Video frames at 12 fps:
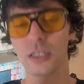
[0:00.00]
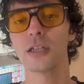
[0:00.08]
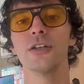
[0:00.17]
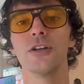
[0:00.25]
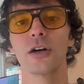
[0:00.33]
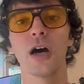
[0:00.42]

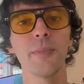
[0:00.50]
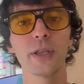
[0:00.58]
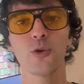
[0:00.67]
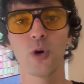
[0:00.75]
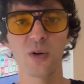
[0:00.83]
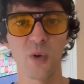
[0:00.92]
you know, a couple of
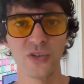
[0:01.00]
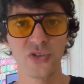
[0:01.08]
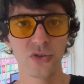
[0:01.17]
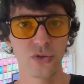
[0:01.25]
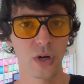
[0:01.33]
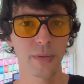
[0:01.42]
quick ones
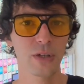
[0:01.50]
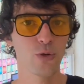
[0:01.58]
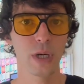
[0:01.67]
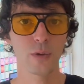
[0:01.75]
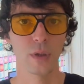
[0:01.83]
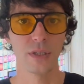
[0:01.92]
too, a couple of
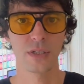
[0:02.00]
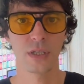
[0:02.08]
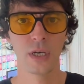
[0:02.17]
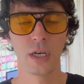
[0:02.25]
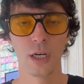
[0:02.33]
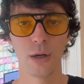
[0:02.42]
quick ones.
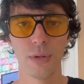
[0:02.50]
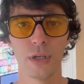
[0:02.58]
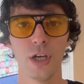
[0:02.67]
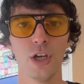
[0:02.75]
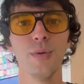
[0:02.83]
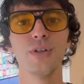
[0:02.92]
You'd be,
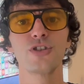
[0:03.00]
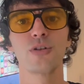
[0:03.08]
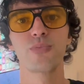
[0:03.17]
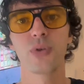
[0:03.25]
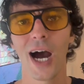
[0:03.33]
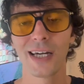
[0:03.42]
you'd be
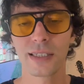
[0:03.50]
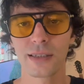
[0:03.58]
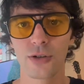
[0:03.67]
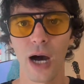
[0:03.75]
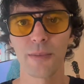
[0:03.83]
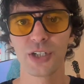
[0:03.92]
surprised as
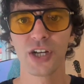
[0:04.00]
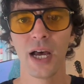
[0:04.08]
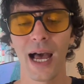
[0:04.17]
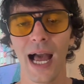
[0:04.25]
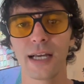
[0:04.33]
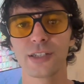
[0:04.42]
to how much
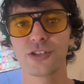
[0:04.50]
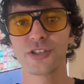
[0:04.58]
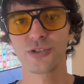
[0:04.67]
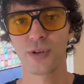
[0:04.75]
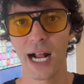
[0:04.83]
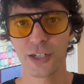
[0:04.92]
extra
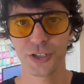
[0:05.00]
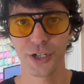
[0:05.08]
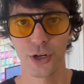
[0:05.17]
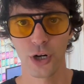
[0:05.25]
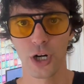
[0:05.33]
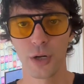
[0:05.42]
scratch you
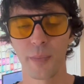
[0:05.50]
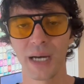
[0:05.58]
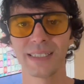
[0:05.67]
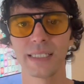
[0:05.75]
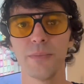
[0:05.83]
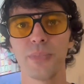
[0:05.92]
could earn by
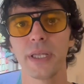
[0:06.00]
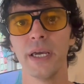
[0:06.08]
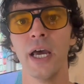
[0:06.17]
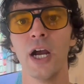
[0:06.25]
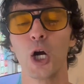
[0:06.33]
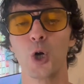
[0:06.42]

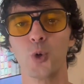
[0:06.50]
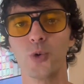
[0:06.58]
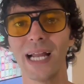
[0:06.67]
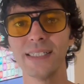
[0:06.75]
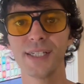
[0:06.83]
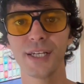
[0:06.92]
simply
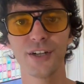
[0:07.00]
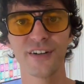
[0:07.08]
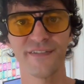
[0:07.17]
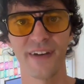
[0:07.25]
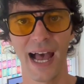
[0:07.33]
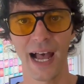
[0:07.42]
renting your
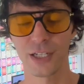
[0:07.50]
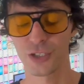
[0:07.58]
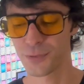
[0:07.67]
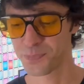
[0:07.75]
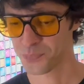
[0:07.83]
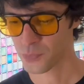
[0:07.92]
vag
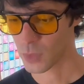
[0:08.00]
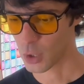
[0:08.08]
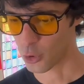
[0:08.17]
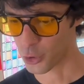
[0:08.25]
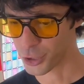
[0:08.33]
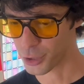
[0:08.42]

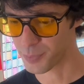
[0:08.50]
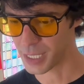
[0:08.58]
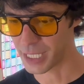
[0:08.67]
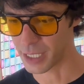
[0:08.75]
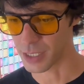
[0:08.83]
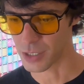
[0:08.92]
or your
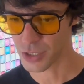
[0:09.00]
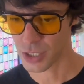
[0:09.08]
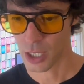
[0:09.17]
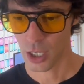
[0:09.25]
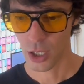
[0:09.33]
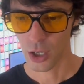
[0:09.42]
penis
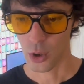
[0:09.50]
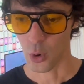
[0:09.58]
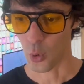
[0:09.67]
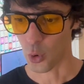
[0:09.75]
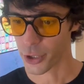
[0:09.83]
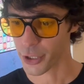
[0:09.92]

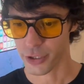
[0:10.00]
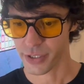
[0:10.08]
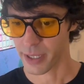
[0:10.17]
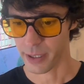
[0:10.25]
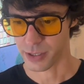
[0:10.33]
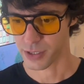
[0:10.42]
or your
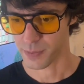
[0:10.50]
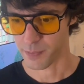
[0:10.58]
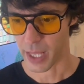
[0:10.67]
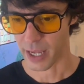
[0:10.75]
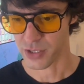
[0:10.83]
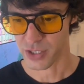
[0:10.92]
tits.
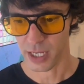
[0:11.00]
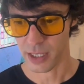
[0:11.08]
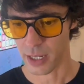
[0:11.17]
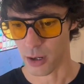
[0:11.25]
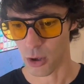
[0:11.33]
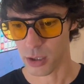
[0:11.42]
I say
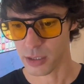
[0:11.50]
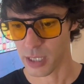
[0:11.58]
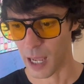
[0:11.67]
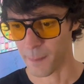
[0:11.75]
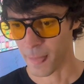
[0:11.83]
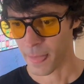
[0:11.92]
that all the
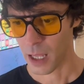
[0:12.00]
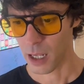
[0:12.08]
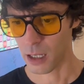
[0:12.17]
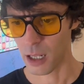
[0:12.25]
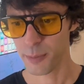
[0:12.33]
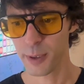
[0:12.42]
time. A
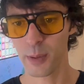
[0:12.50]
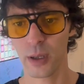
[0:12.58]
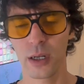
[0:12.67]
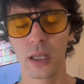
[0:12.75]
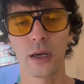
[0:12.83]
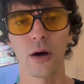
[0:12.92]
lot of people are
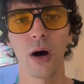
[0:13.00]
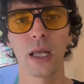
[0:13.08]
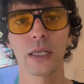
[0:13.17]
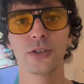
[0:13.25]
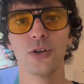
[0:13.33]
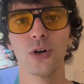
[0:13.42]
like, oh, I
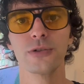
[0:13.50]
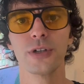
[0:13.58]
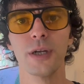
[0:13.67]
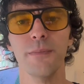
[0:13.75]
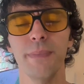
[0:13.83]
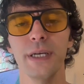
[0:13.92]
like to go to
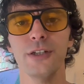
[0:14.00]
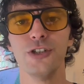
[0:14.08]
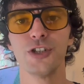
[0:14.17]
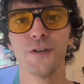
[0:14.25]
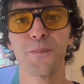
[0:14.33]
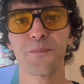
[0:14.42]
the
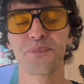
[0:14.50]
beach